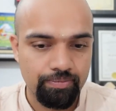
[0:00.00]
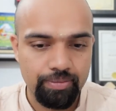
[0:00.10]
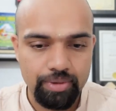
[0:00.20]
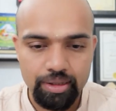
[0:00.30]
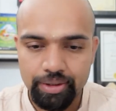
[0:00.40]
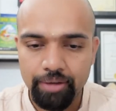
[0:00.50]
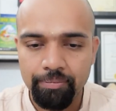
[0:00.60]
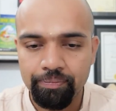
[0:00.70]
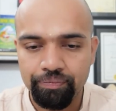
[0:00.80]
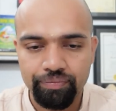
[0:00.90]
Okay,
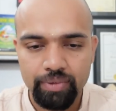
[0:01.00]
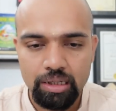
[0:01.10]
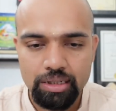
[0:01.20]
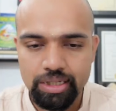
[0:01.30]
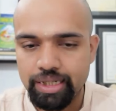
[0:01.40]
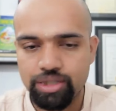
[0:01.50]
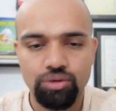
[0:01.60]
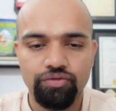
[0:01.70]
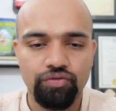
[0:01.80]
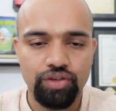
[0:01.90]
so let's go.
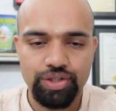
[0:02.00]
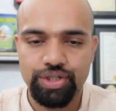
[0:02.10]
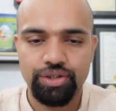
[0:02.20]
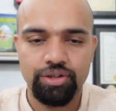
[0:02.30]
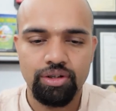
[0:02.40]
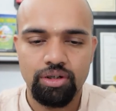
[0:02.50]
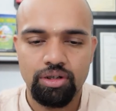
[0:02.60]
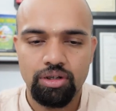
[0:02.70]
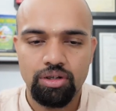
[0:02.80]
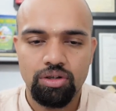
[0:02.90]
First,
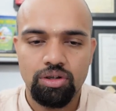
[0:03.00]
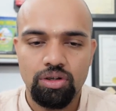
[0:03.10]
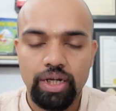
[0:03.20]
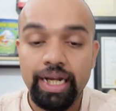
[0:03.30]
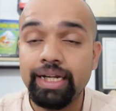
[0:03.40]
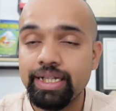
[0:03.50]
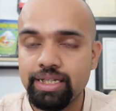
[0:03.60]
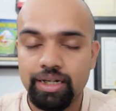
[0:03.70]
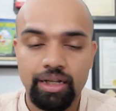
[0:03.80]
intensity.